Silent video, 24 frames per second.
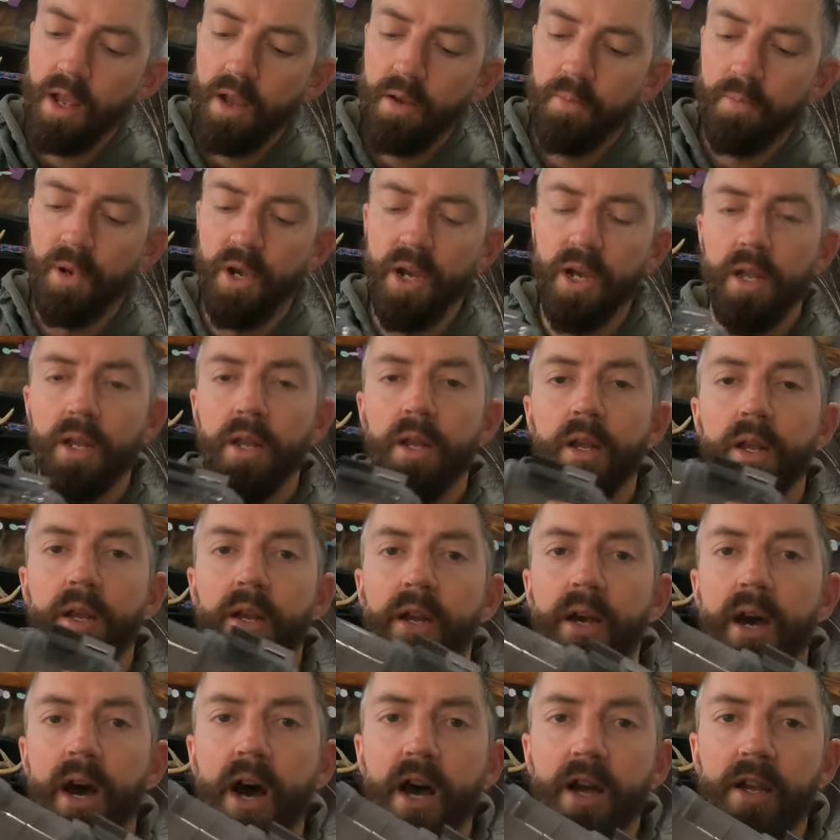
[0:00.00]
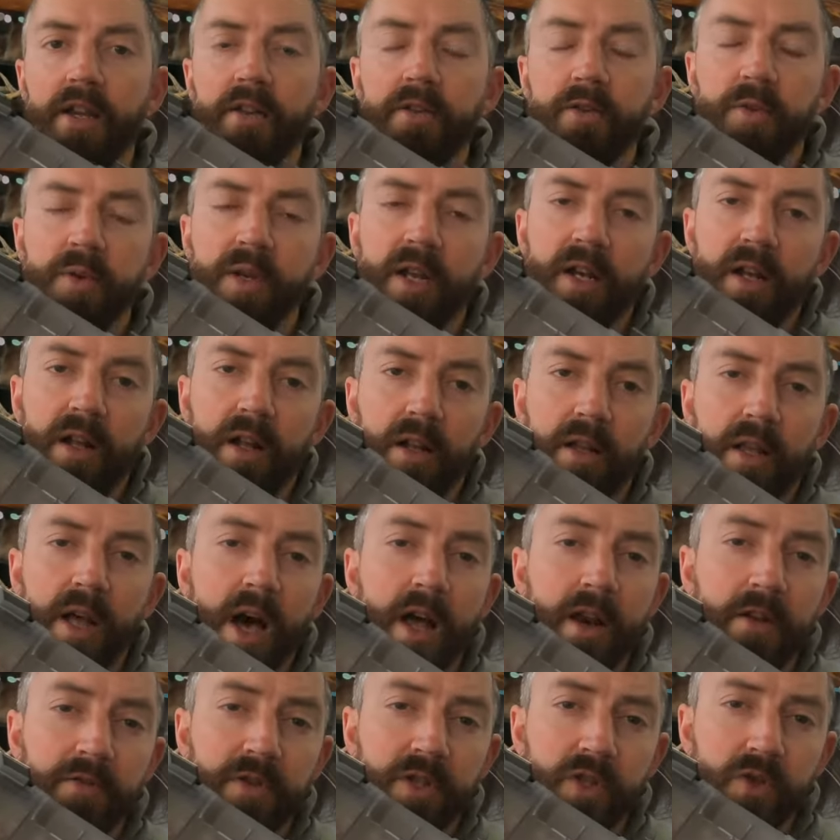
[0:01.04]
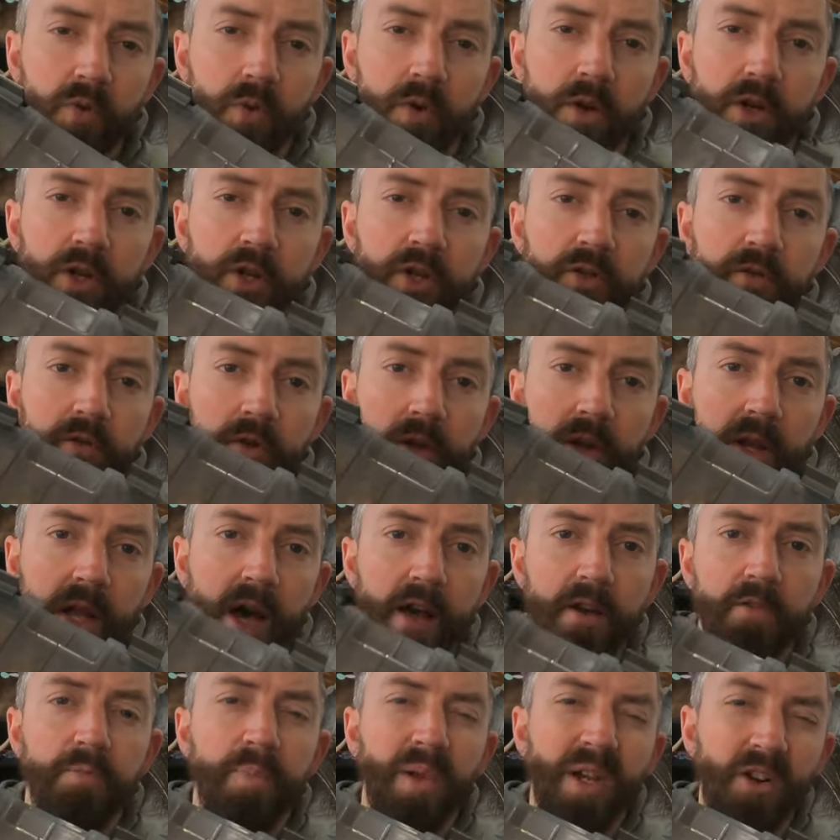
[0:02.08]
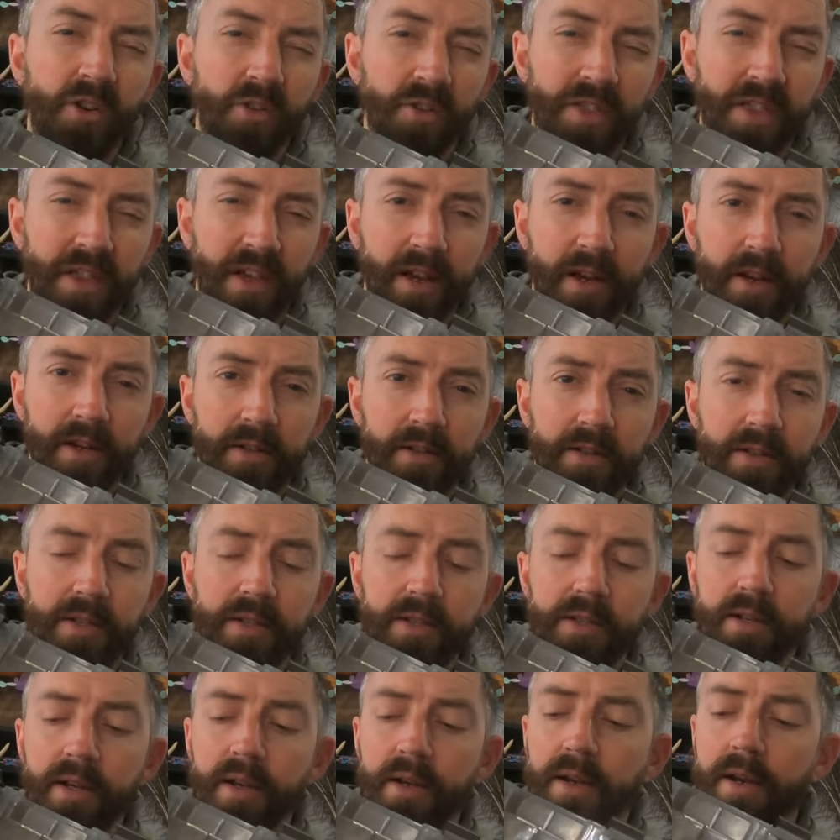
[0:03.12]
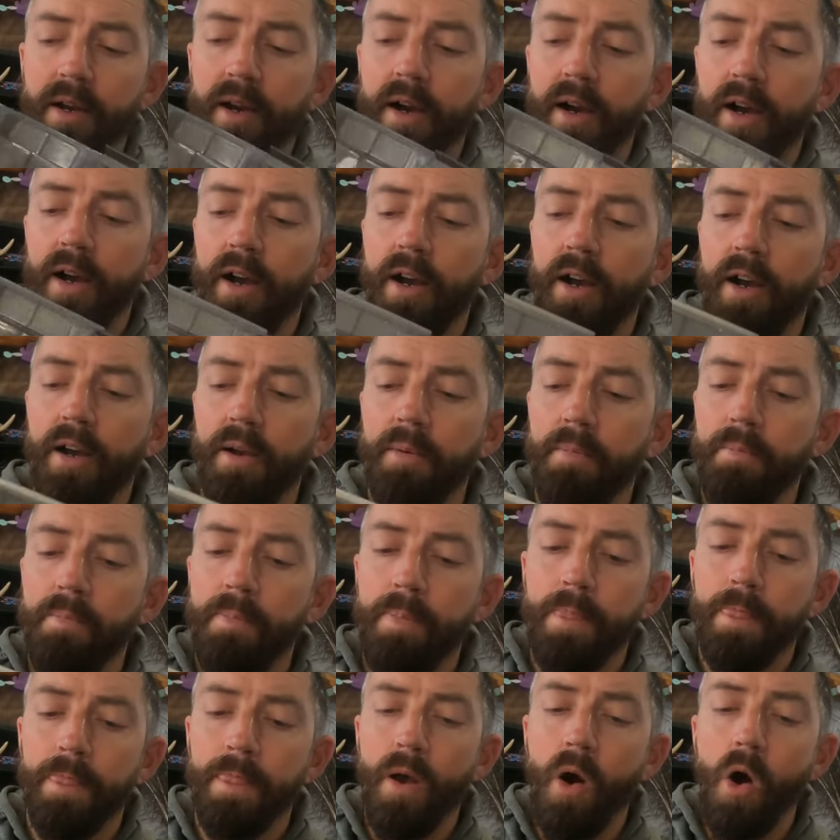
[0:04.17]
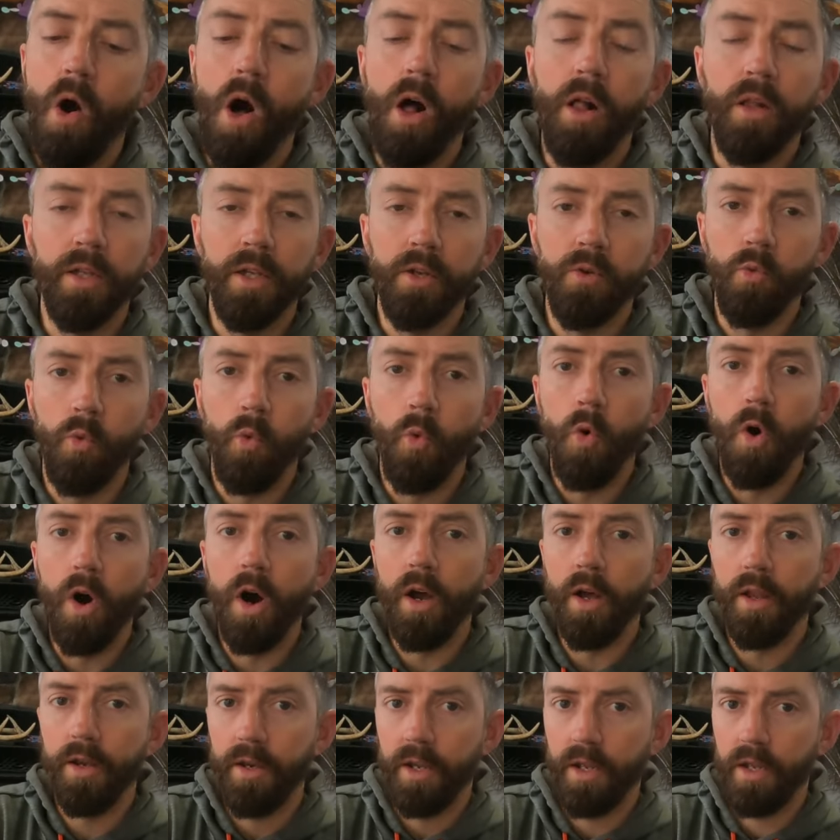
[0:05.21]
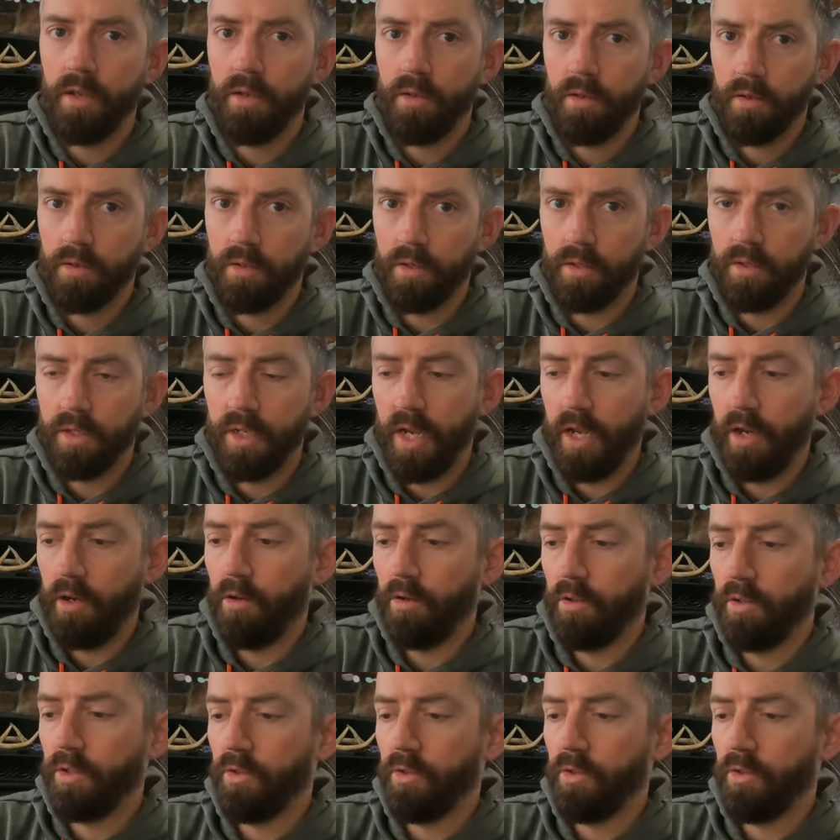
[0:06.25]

But uh, it gives me a lot of storage for a lot of bigger things, um, all in one container.